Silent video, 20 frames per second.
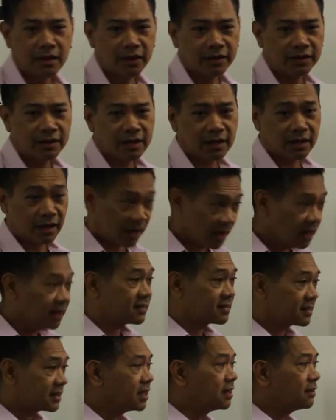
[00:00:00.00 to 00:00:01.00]
idea, and
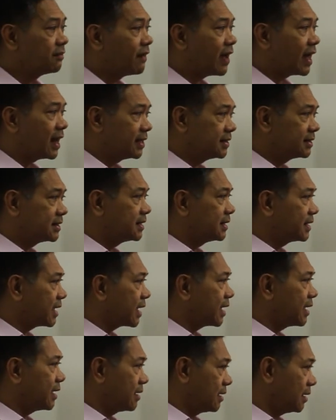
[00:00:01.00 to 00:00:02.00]
it's still valid
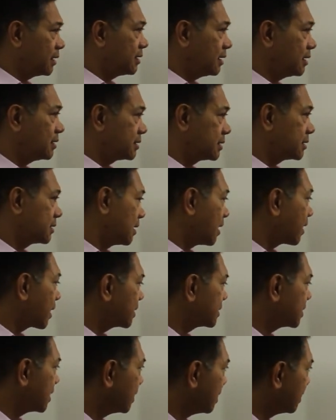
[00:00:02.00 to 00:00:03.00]
today. It's like
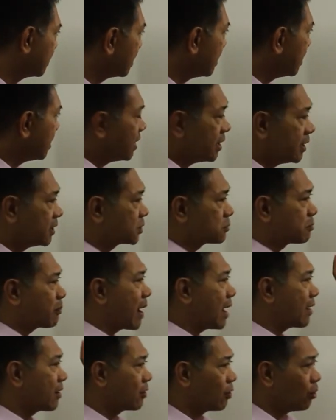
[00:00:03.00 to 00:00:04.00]
I said, it
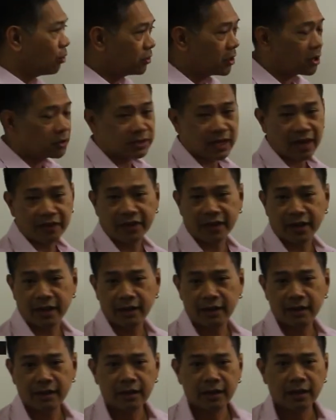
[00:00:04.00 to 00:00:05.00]
sprouted all those other
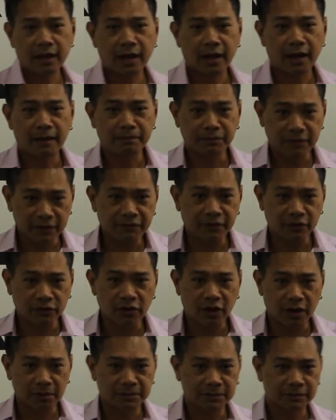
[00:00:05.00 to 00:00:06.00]

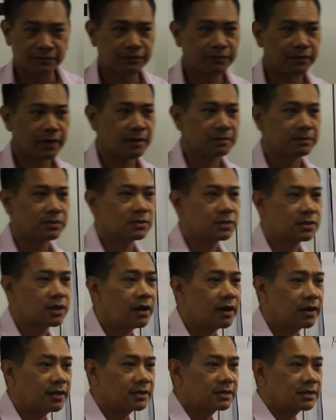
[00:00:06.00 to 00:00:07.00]
different types of
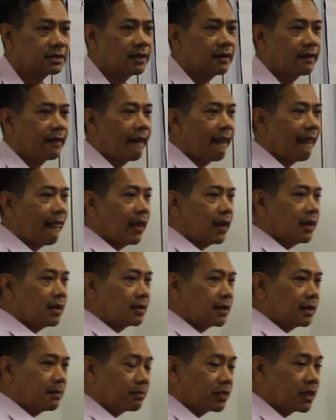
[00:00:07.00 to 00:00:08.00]
science
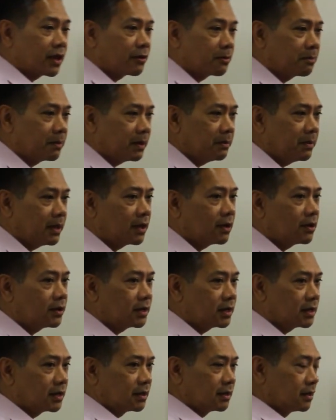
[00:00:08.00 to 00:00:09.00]
and therapy
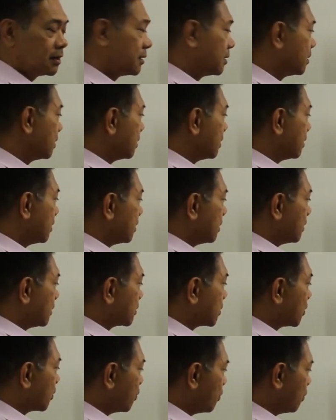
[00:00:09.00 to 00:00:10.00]
behind it.
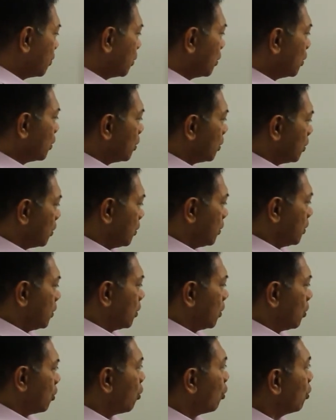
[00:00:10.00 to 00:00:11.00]
So
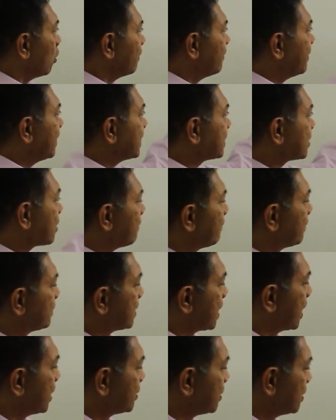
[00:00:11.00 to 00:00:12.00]
all of this
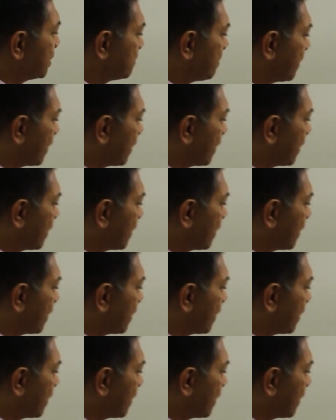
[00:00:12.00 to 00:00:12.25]
conversation is